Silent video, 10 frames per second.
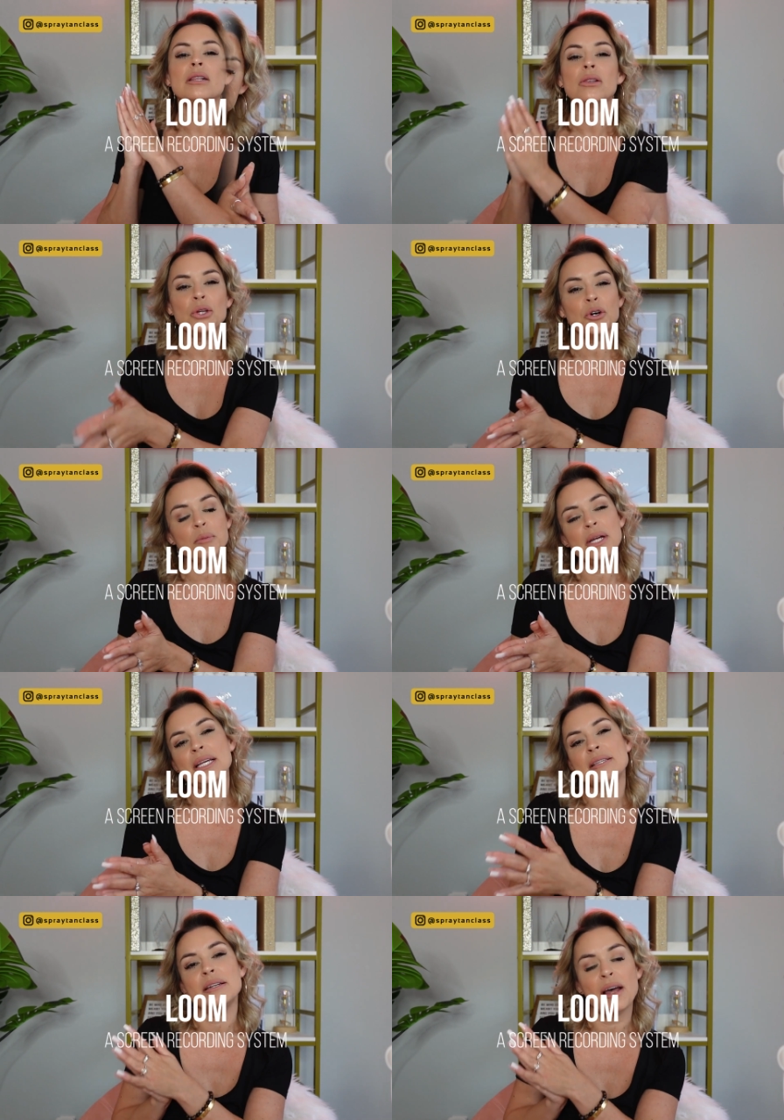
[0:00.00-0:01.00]
Loom
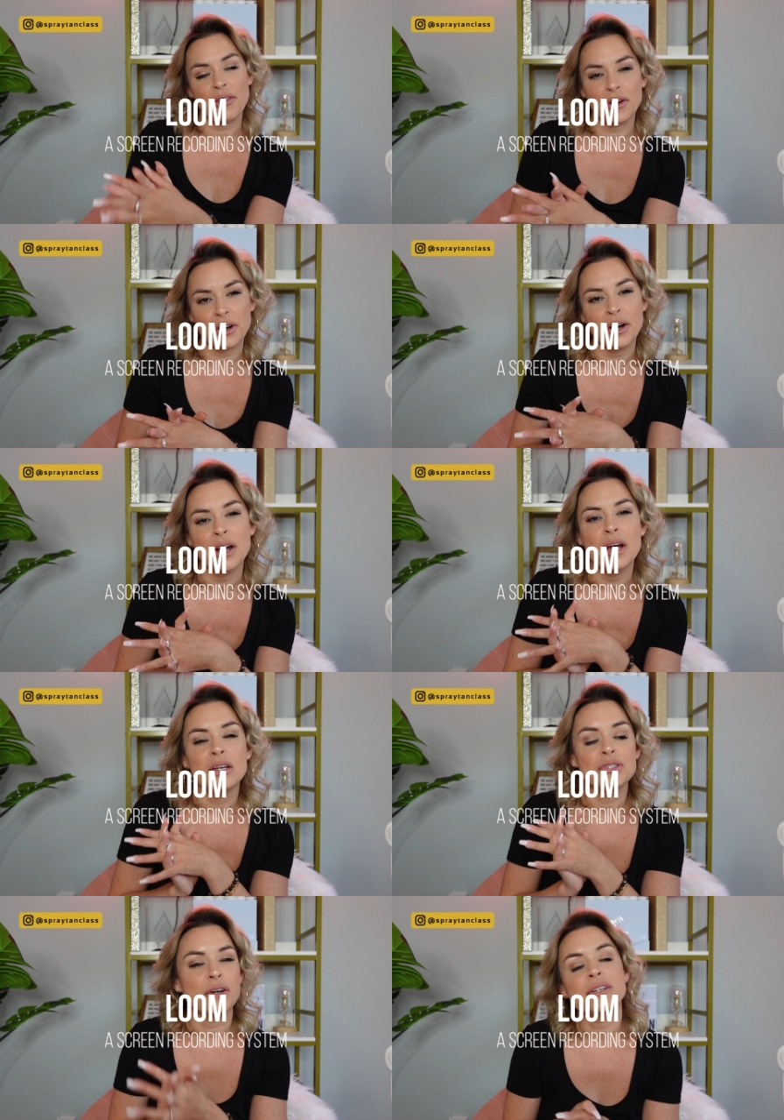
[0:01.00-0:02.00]
is another
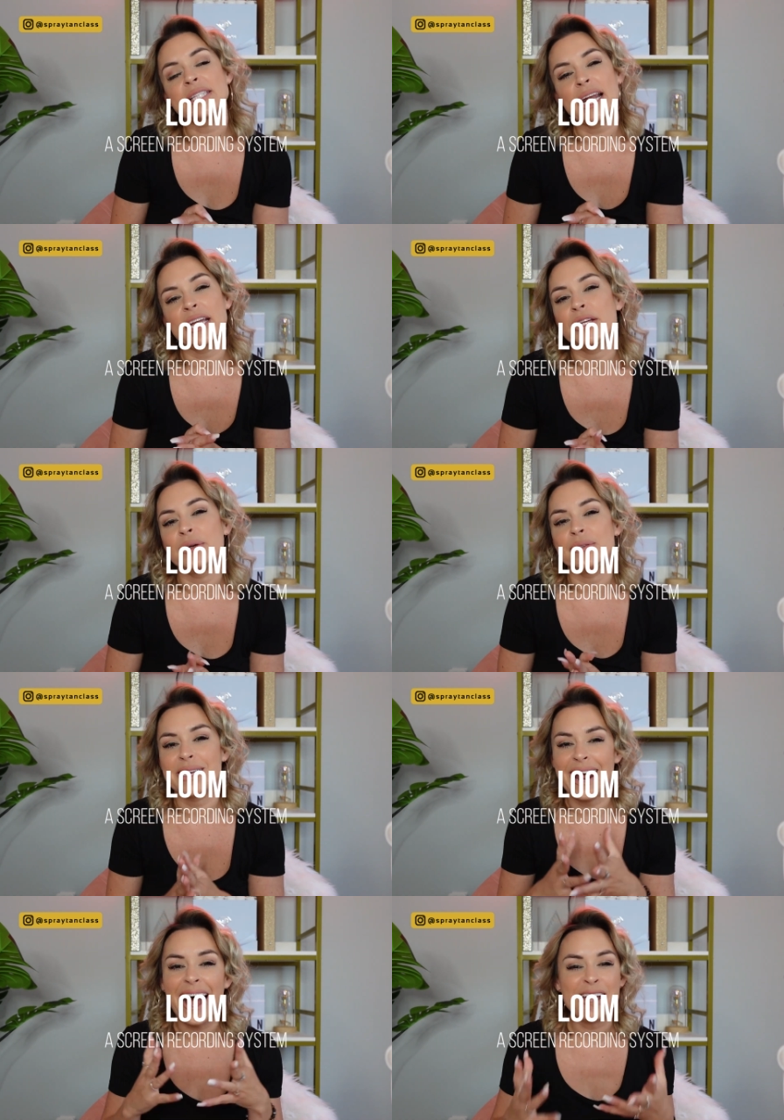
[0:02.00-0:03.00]
service that I use
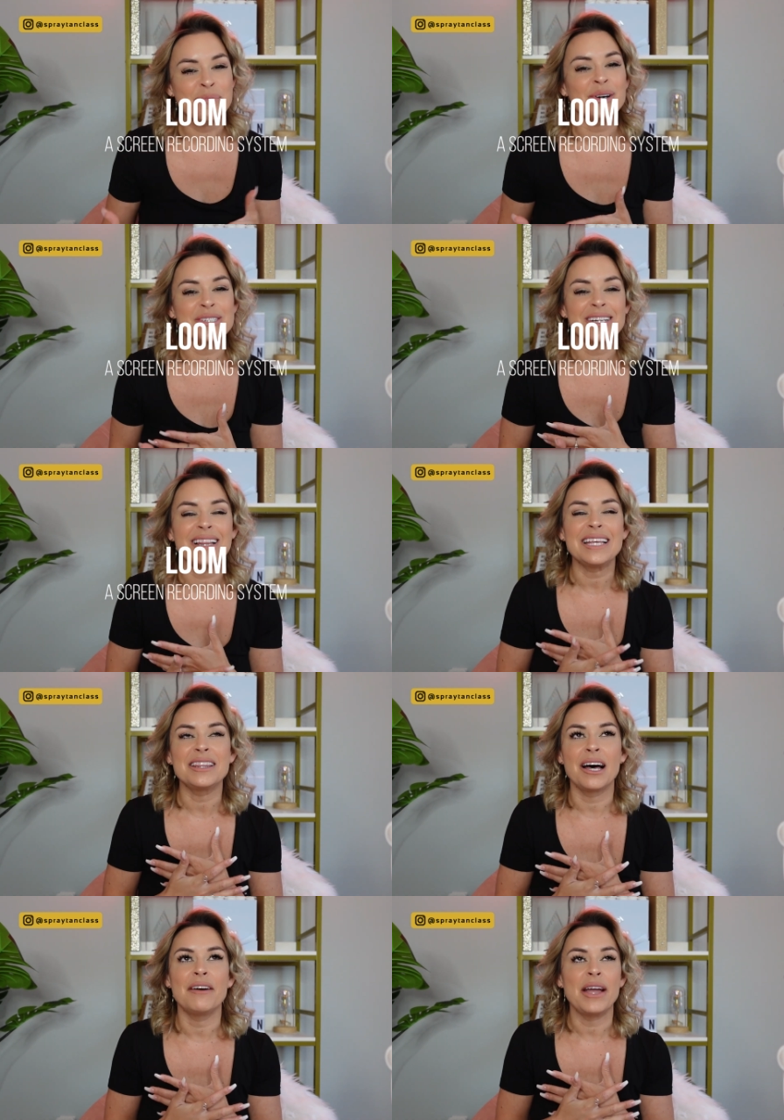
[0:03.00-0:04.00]
that I personally
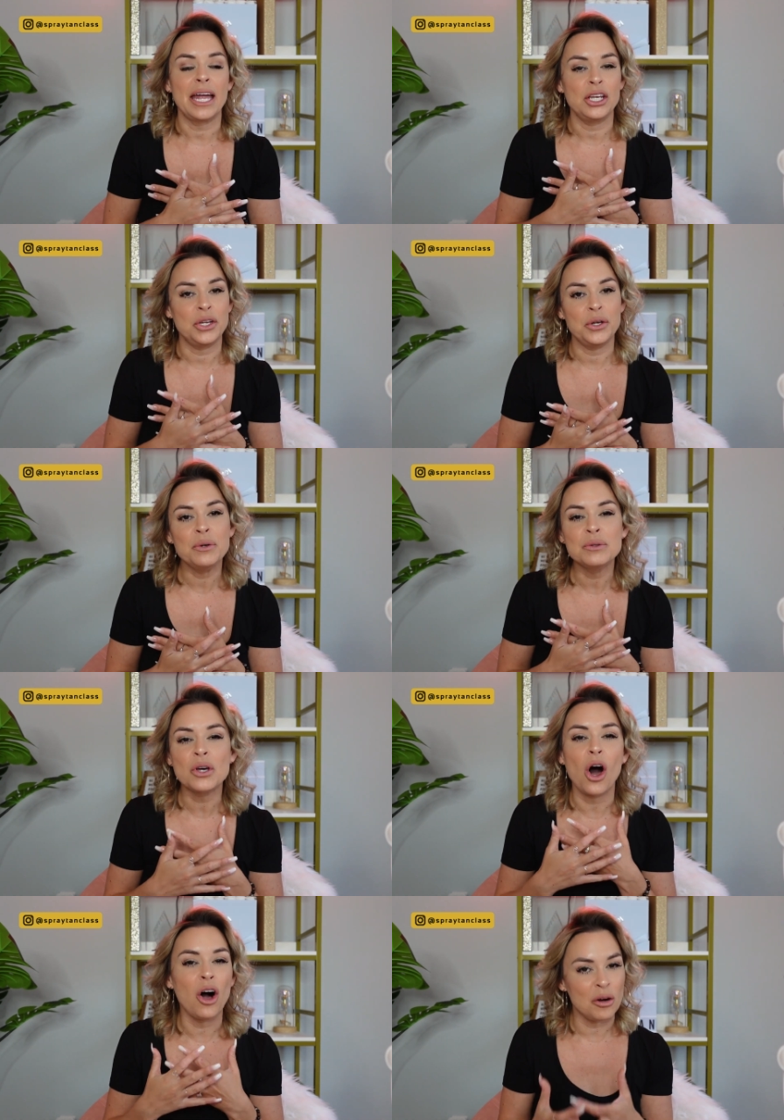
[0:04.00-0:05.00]
love and use
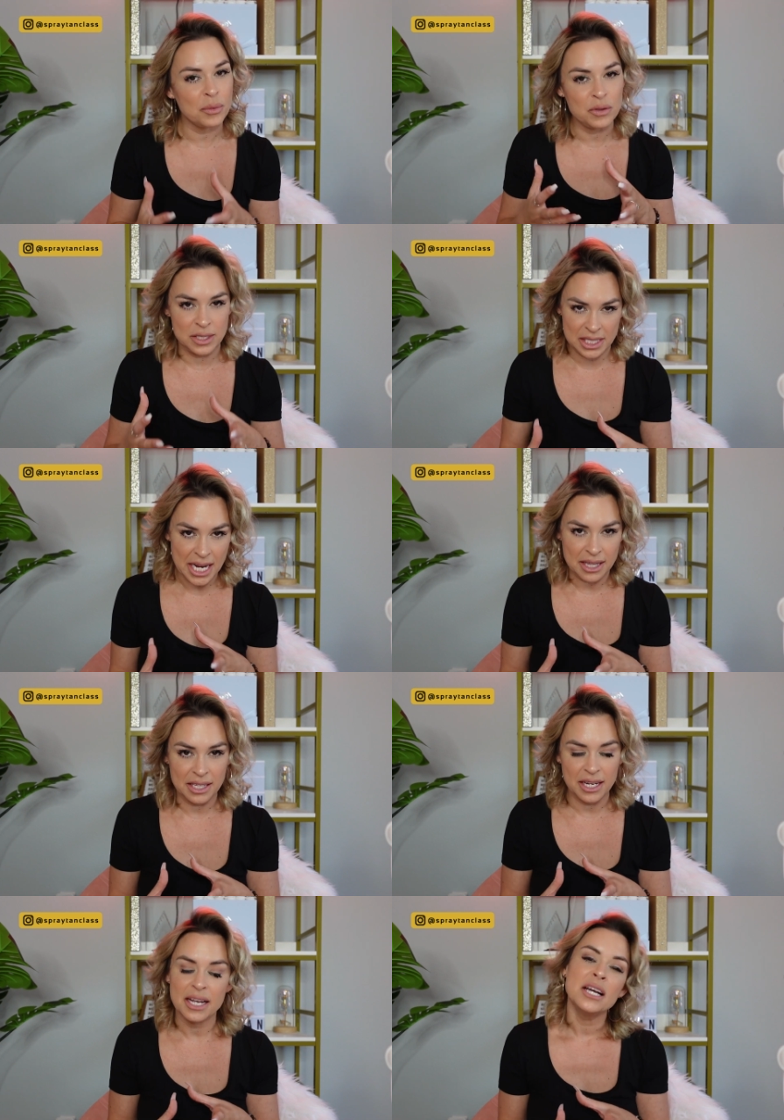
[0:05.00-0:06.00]
almost
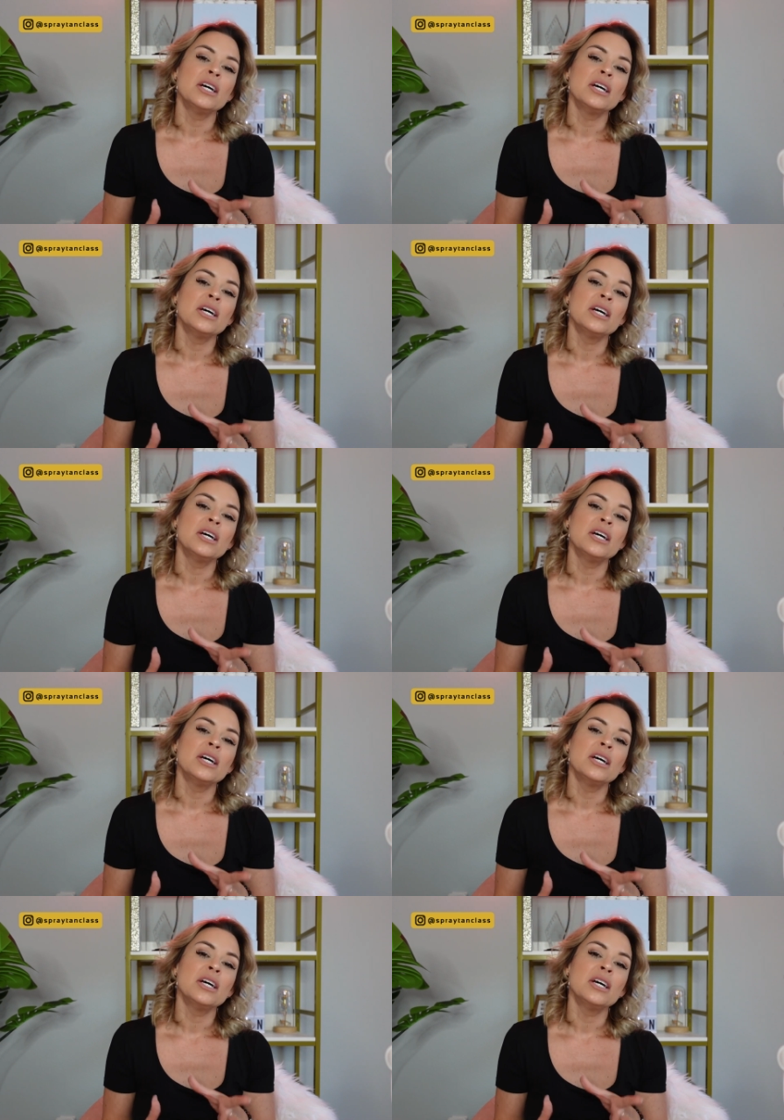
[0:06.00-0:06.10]
daily.